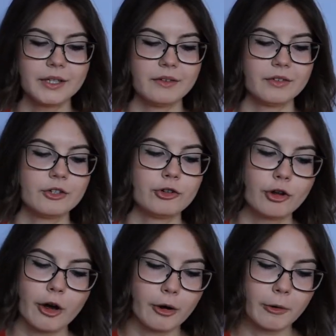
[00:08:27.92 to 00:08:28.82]
even
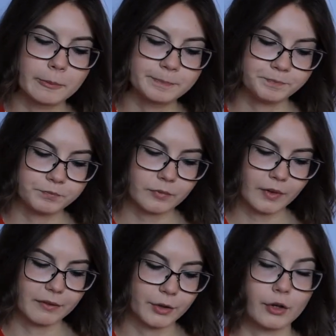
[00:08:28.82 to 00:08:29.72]
know
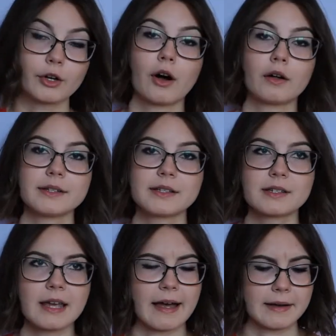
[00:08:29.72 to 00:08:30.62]
if you could call a
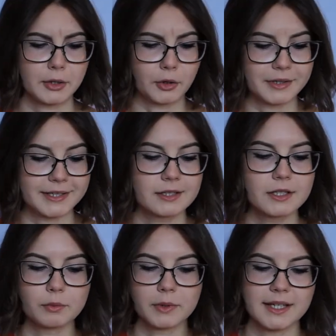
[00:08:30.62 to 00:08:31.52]
snack or a
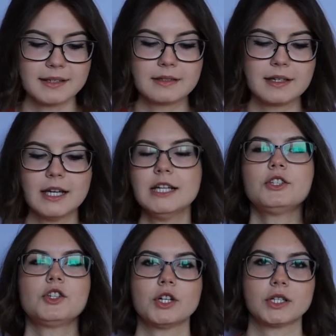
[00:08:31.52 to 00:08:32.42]
sweet. It's
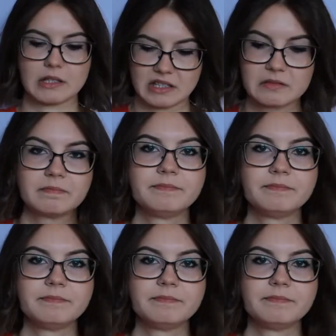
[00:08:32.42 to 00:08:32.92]
just